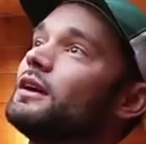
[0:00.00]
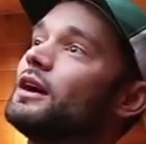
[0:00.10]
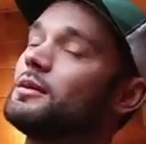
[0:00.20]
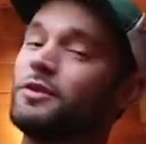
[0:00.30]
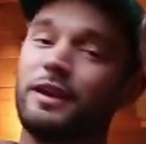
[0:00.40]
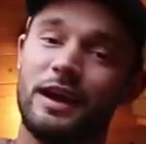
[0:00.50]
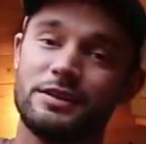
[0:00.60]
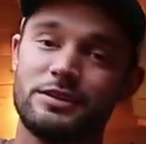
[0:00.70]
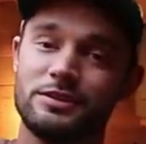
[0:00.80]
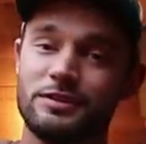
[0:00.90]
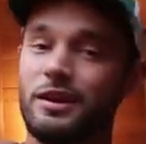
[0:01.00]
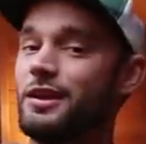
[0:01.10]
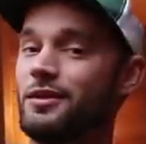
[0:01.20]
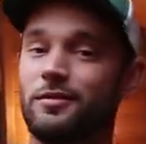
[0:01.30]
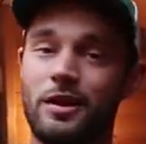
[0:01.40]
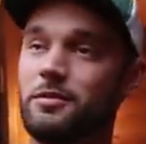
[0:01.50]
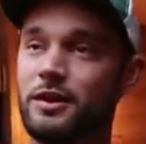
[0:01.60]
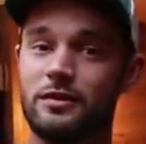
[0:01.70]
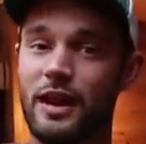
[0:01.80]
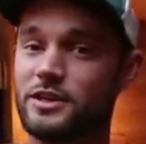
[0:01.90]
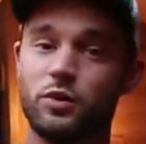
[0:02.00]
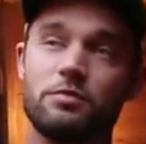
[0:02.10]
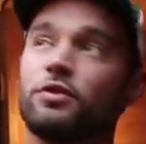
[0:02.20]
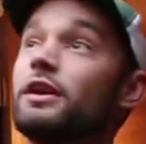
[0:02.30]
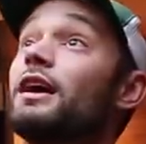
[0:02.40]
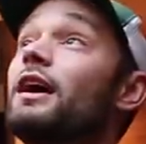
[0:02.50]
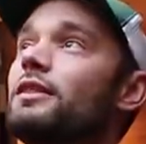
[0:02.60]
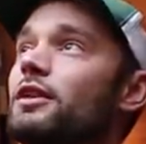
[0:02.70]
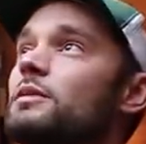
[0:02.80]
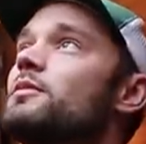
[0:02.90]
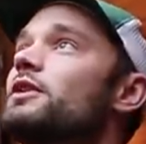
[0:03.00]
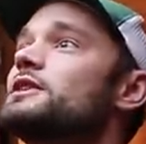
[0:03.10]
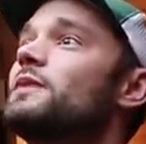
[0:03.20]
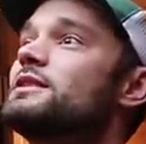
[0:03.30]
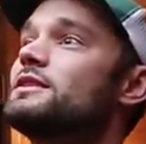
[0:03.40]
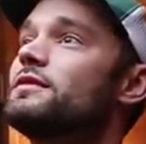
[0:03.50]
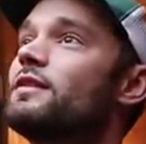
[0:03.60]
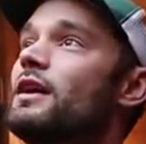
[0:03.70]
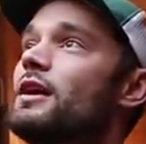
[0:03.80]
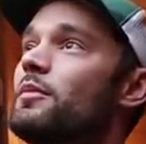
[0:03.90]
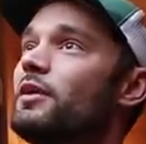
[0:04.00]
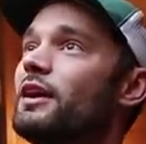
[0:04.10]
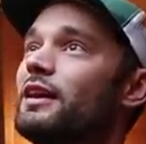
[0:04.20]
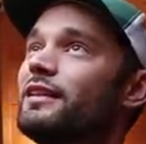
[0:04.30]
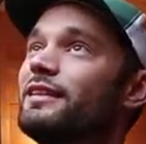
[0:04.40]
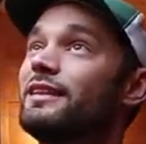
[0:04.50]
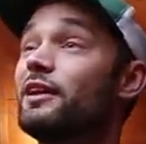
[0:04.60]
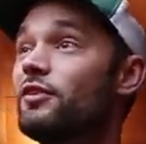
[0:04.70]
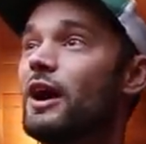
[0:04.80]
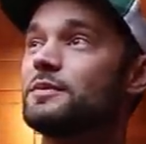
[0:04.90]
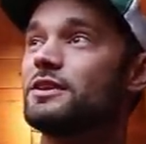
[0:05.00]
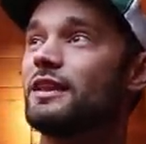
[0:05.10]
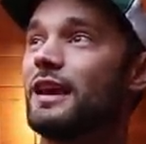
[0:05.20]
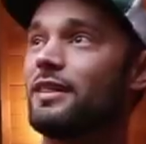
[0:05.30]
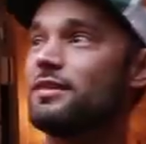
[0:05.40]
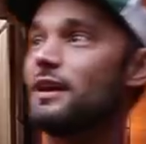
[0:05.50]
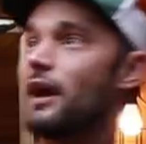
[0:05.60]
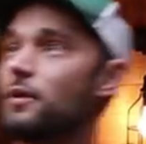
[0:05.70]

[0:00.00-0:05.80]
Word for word: The marine hatches, I mean, has the word marine on it, they're gonna be more expensive. But the other option that I think